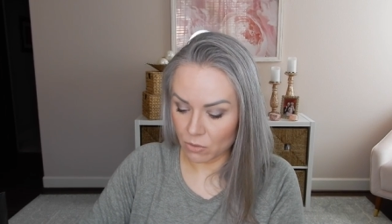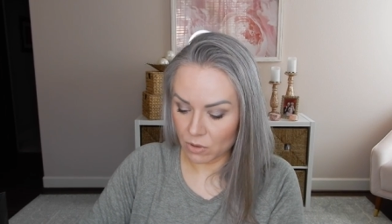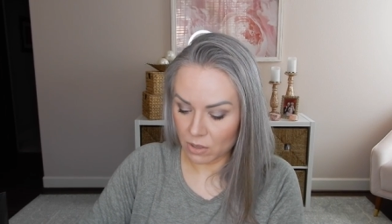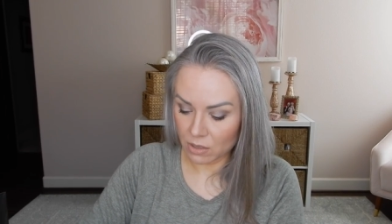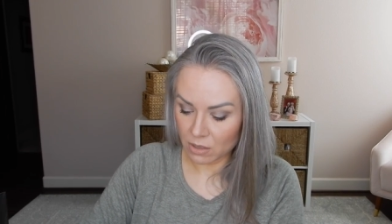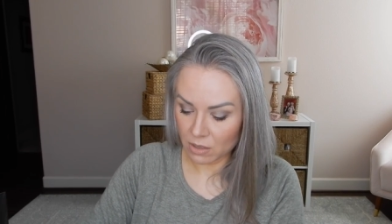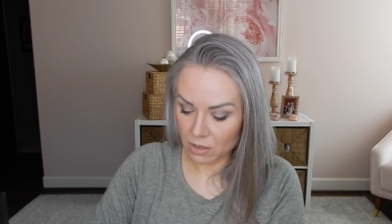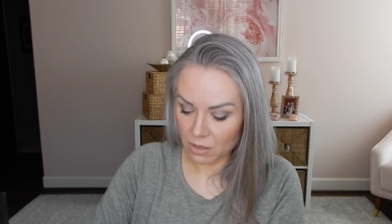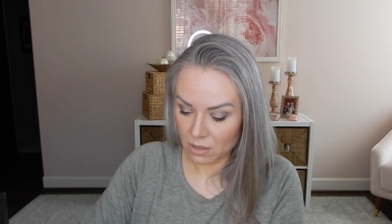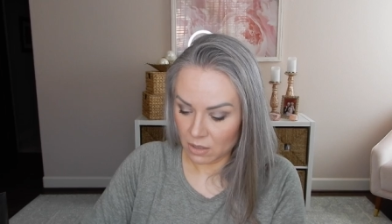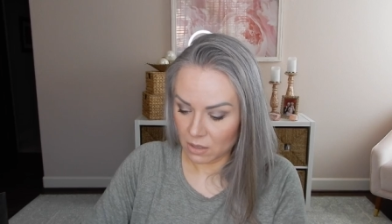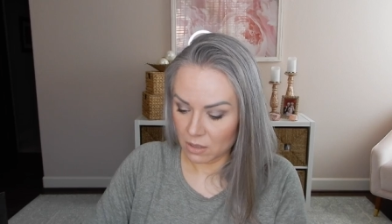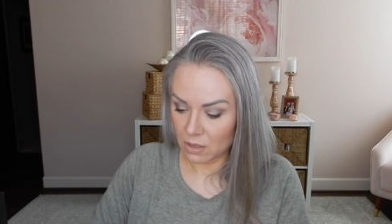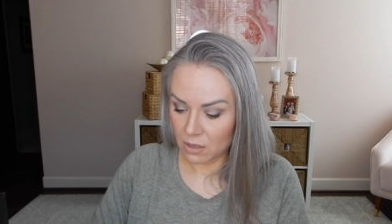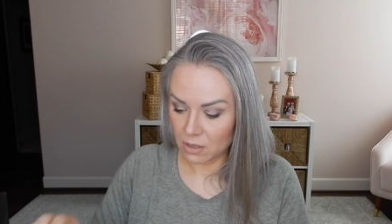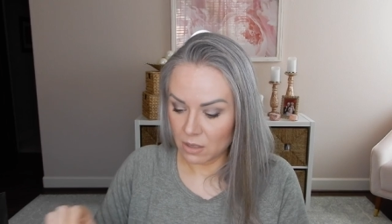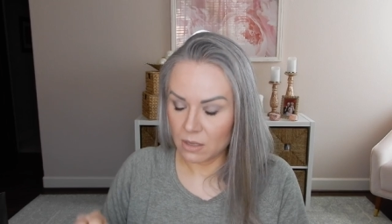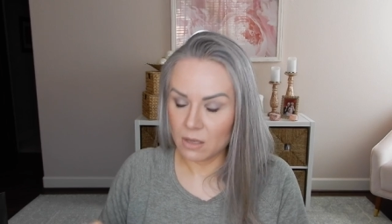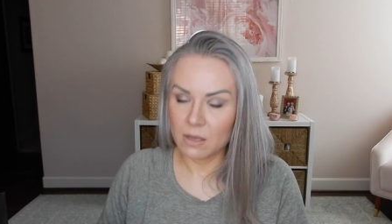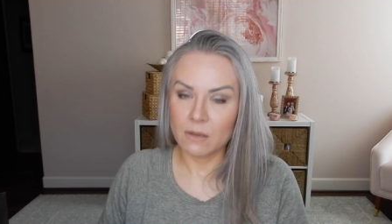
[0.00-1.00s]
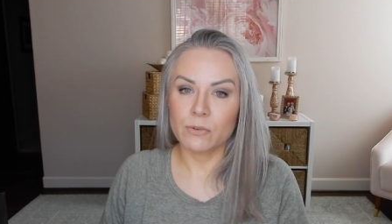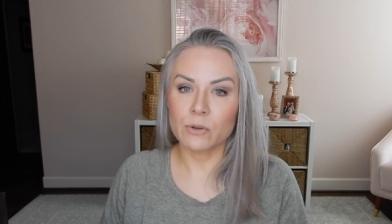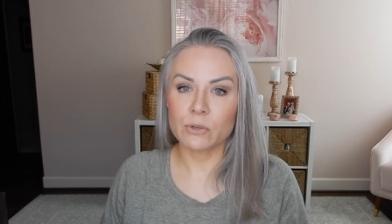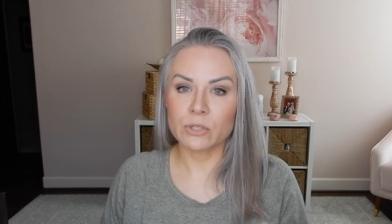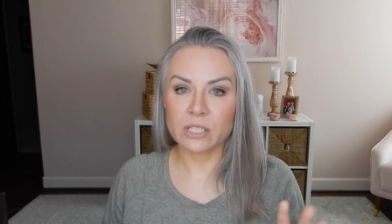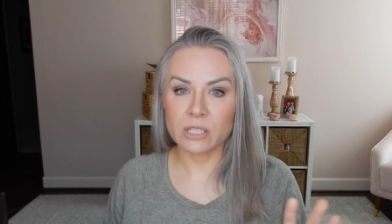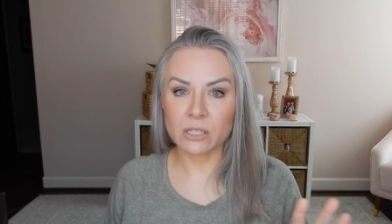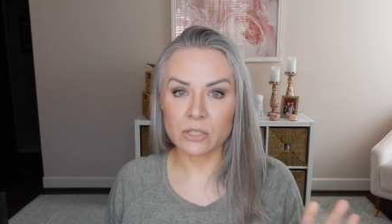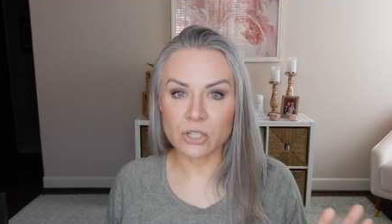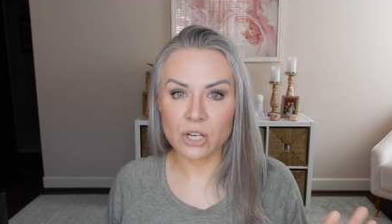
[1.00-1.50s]
If you're
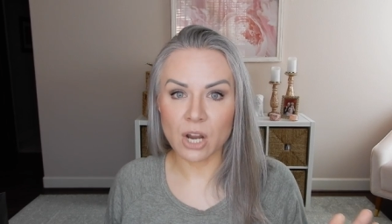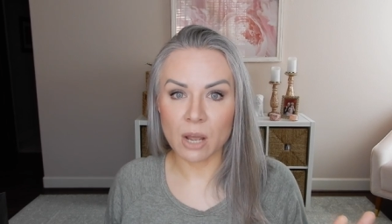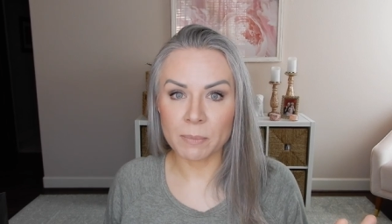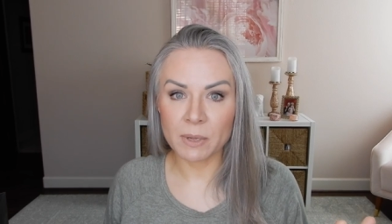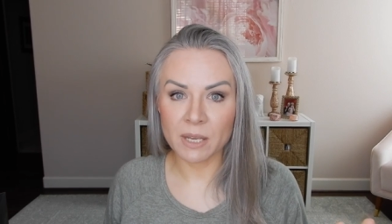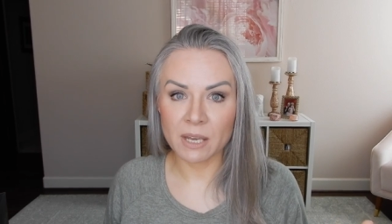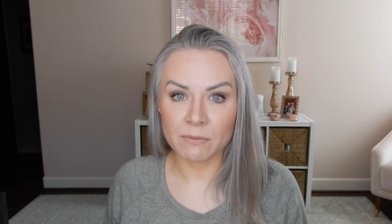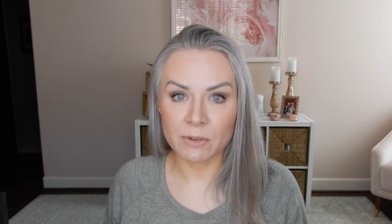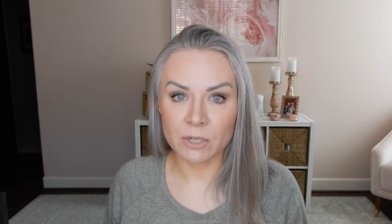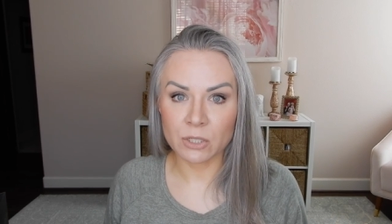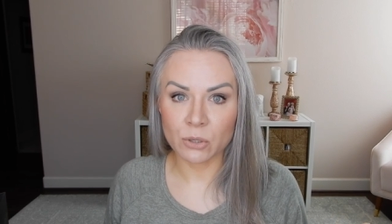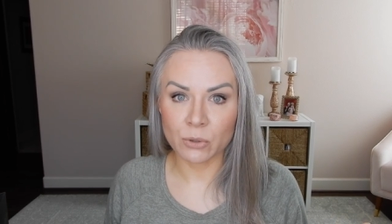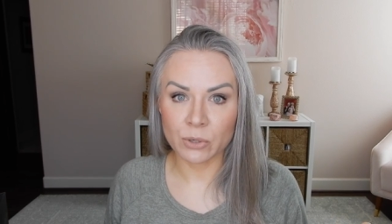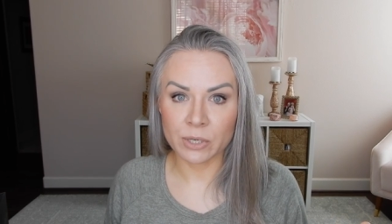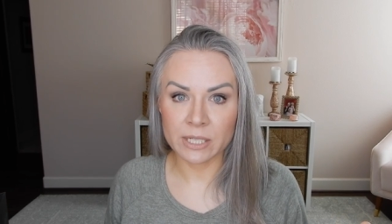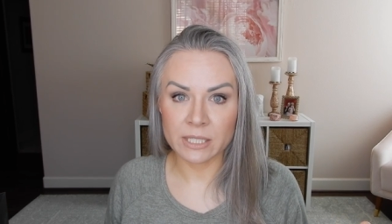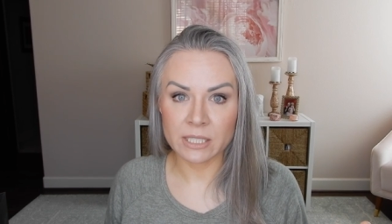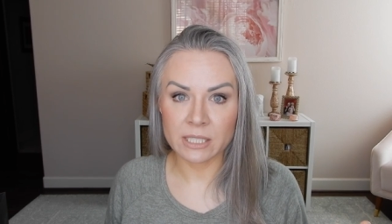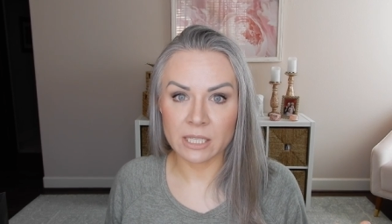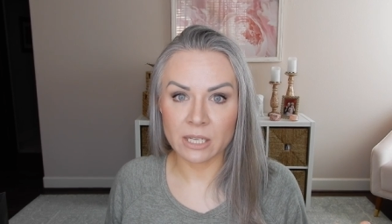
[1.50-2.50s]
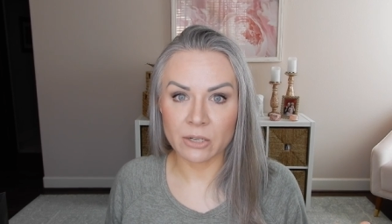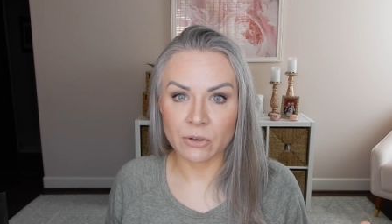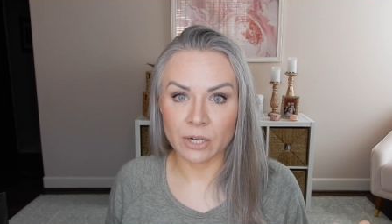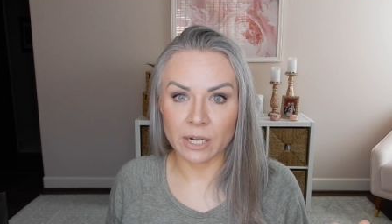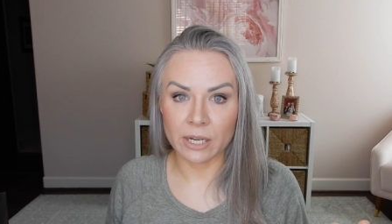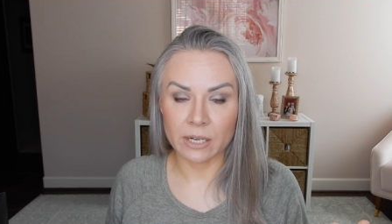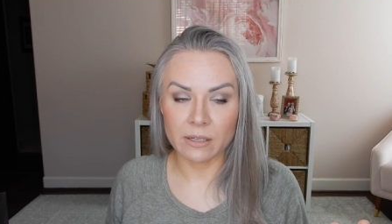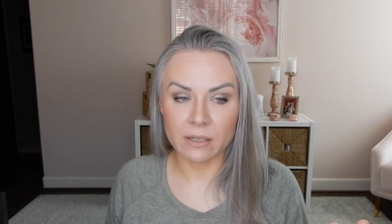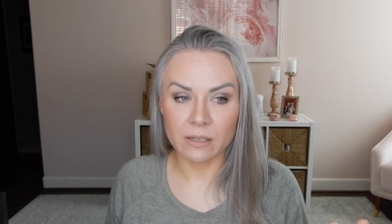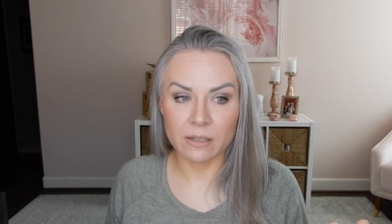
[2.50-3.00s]
still shopping at Victoria's
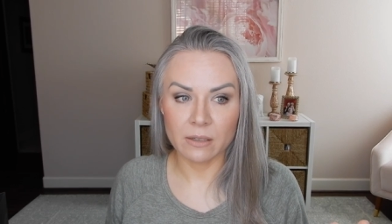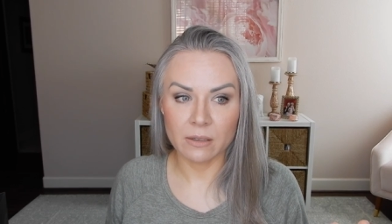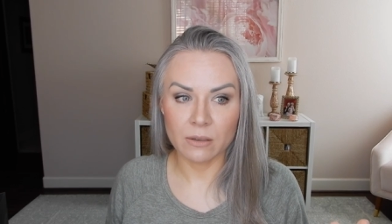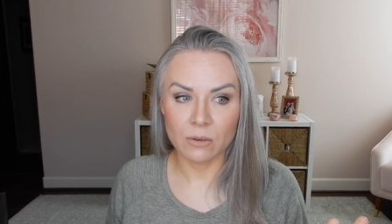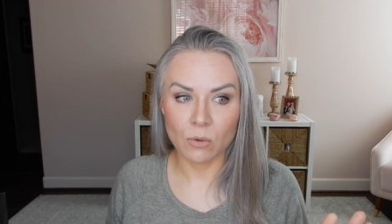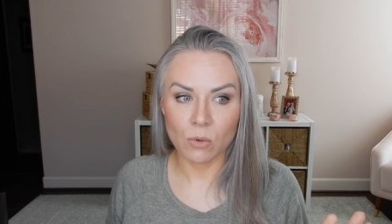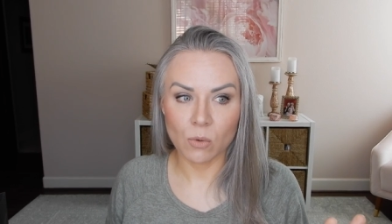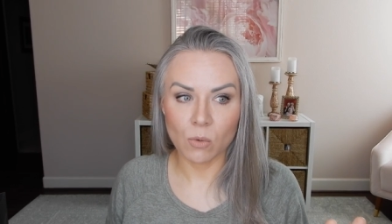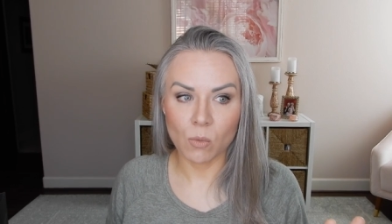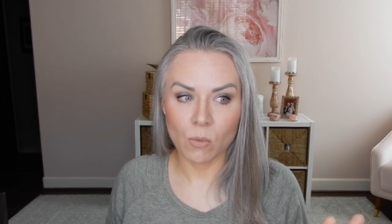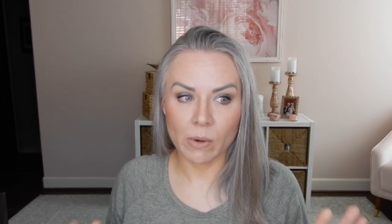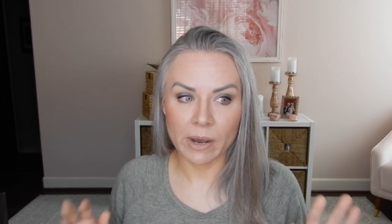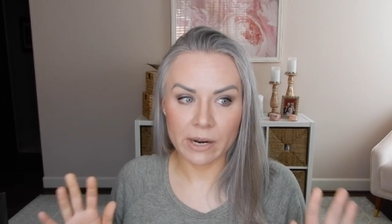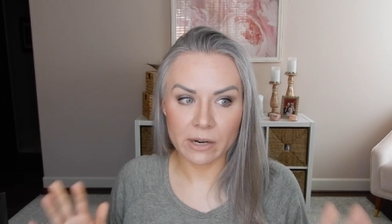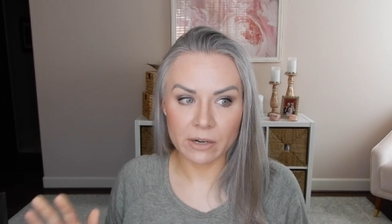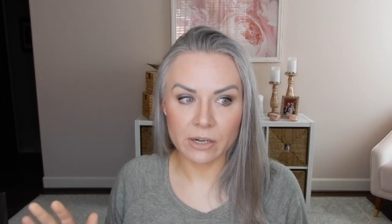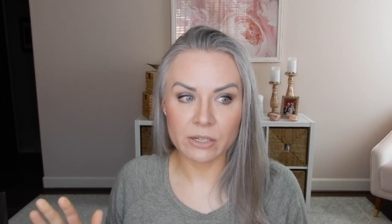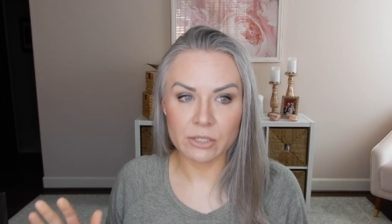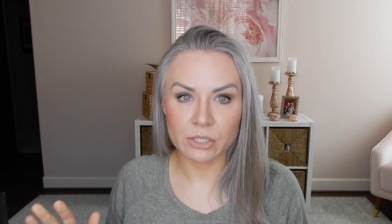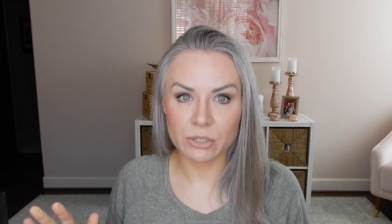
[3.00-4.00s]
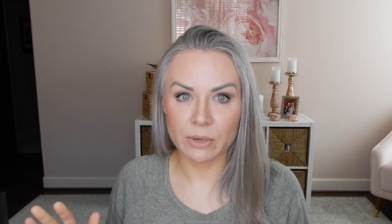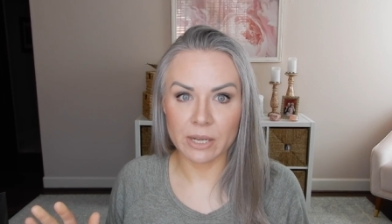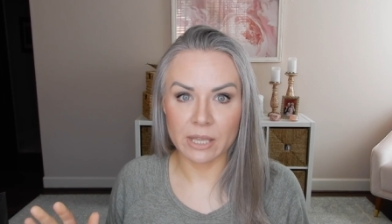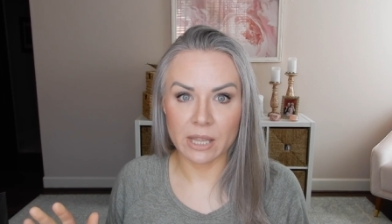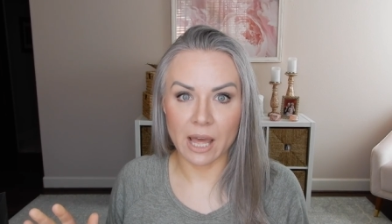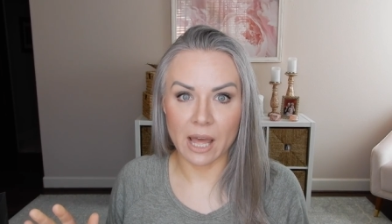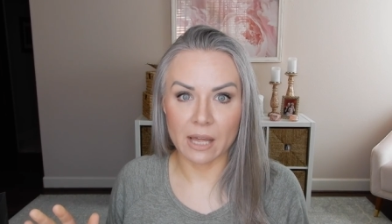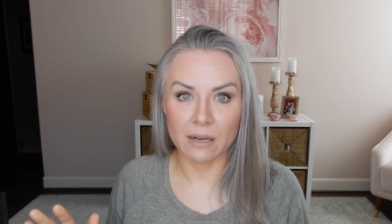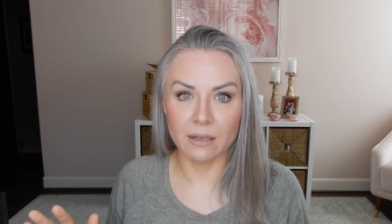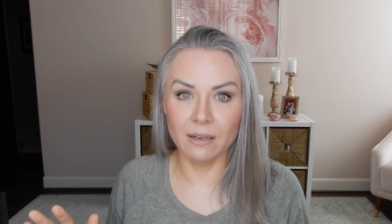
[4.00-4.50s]
Secret, why are you doing
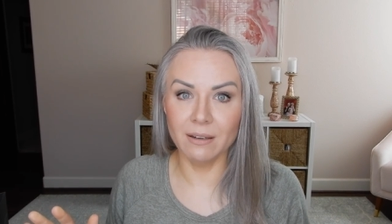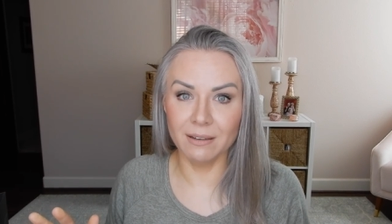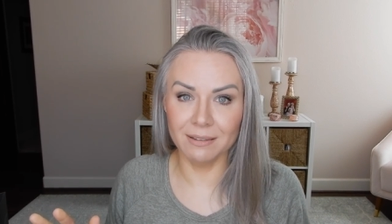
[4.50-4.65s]
that?